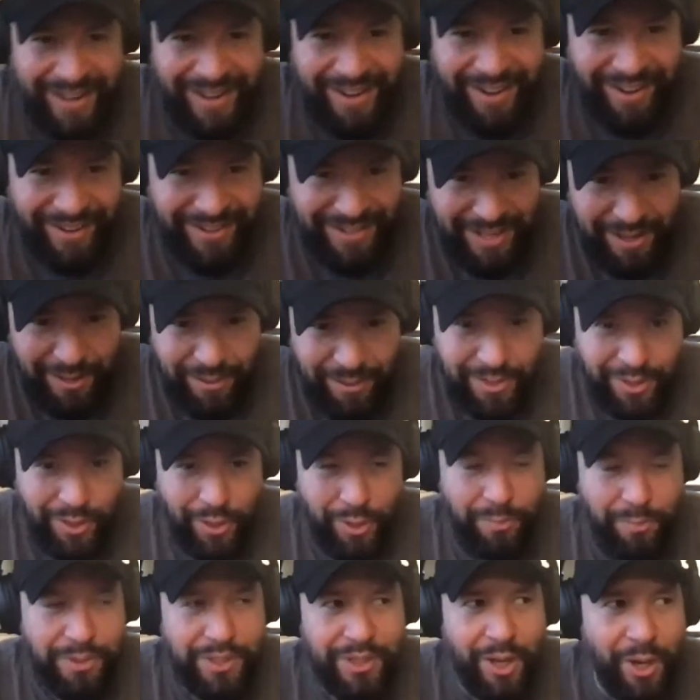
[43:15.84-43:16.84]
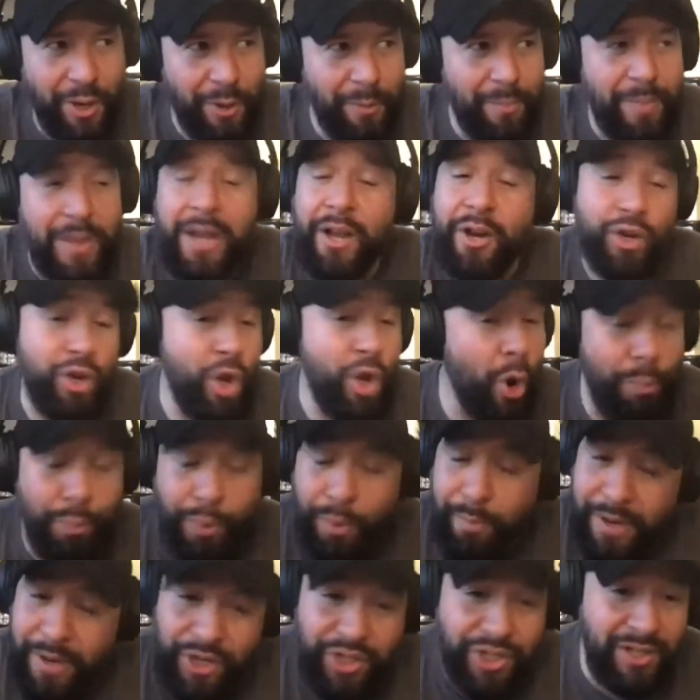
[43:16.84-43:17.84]
on YouTube. So no
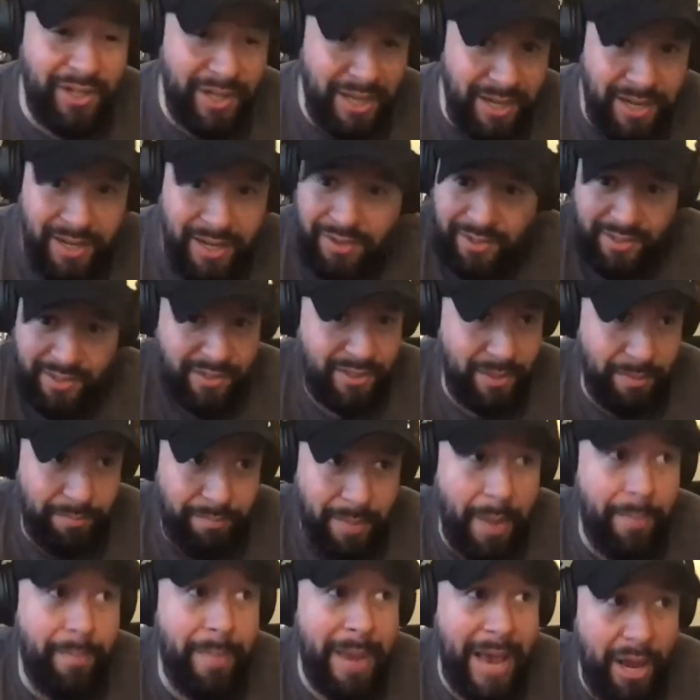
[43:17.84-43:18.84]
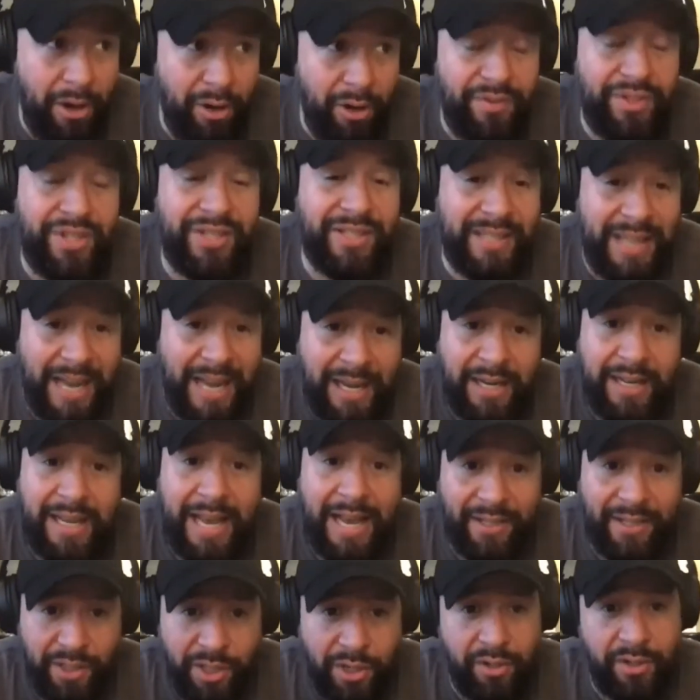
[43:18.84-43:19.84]
permission needed. It's just a matter of just saying
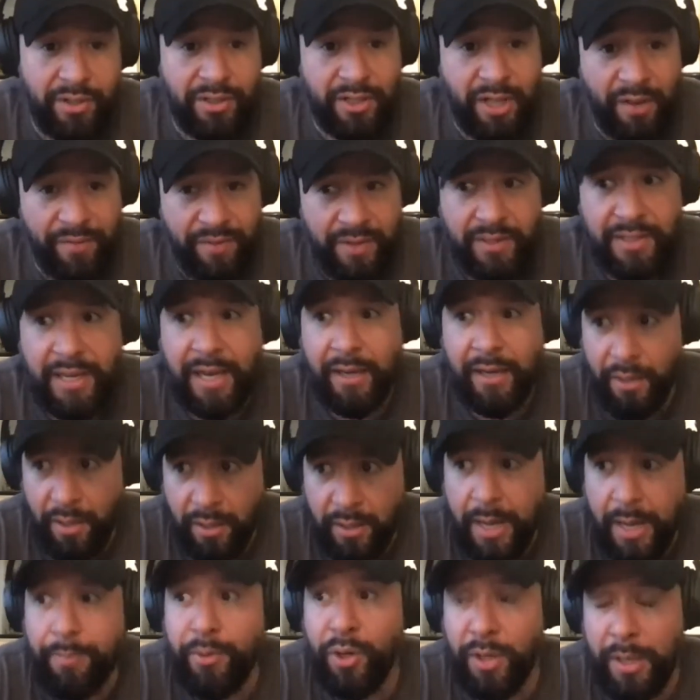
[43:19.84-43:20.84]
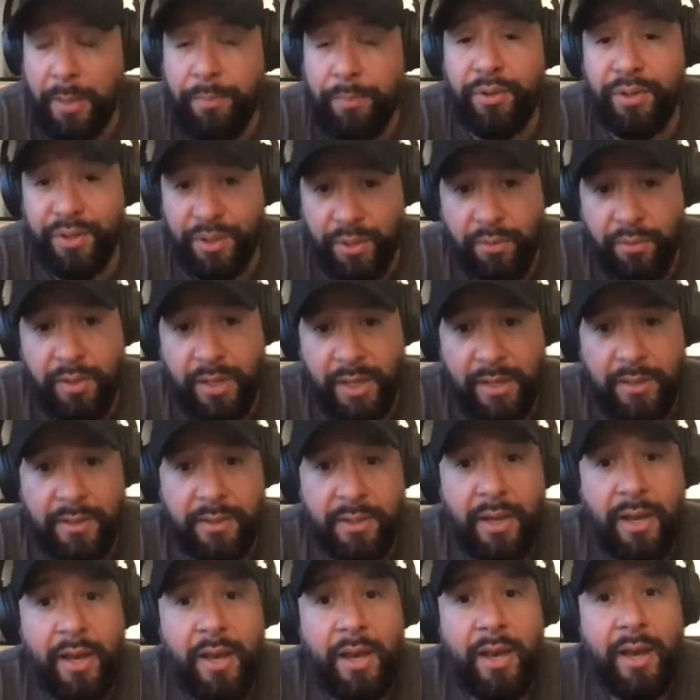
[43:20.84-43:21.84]
yes to yourself and saying, look, I'm going to pursue
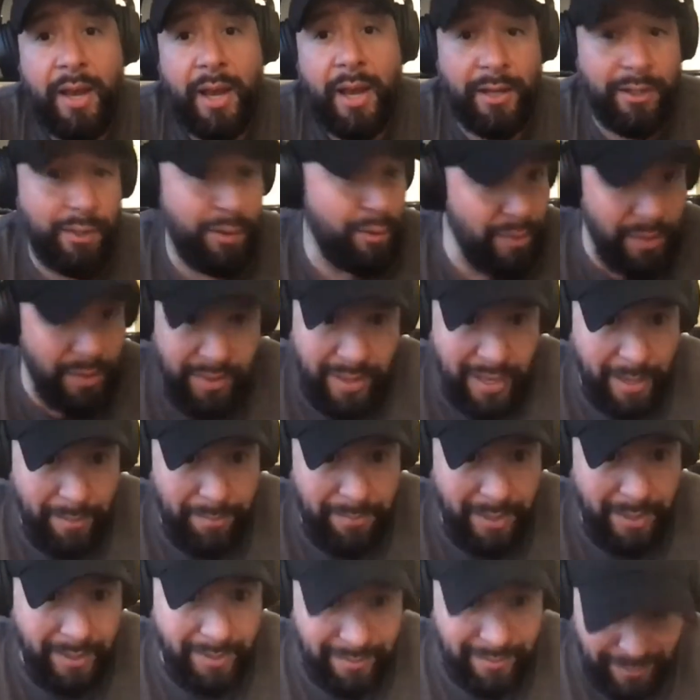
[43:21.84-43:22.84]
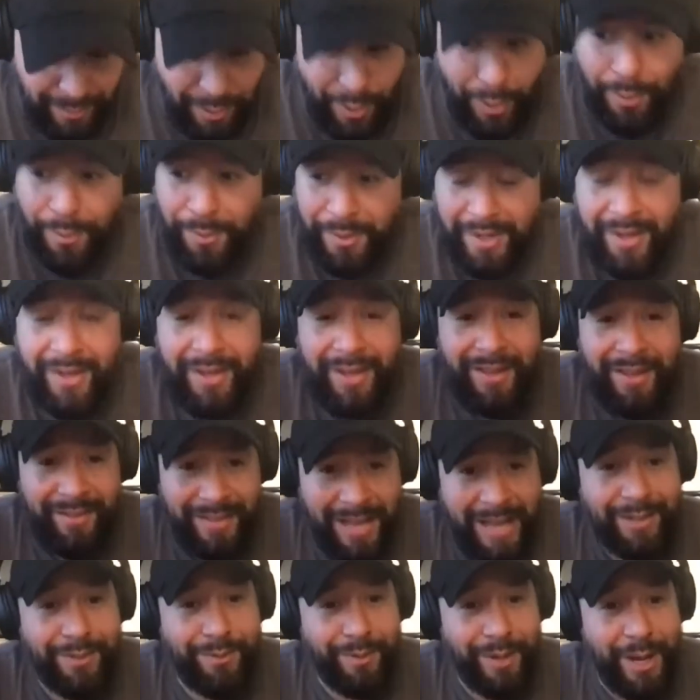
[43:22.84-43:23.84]
this and do the damn thing. So
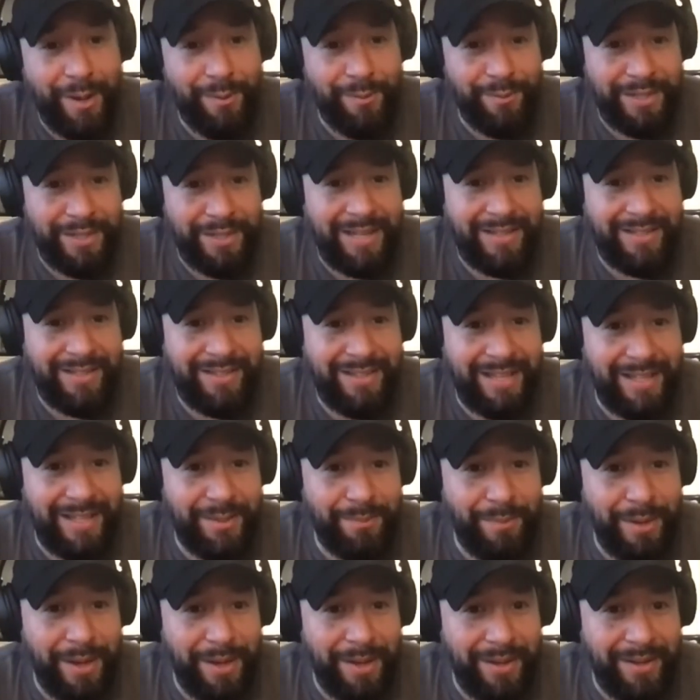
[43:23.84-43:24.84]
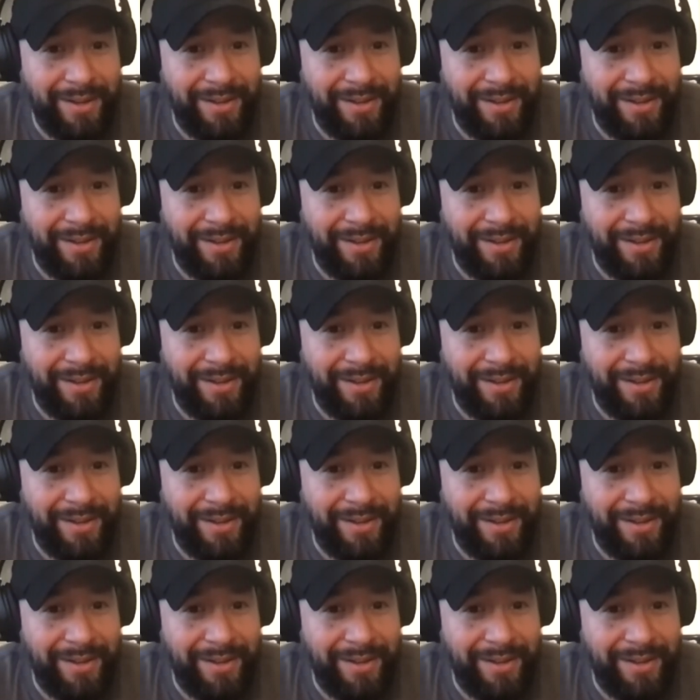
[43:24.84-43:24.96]
that's my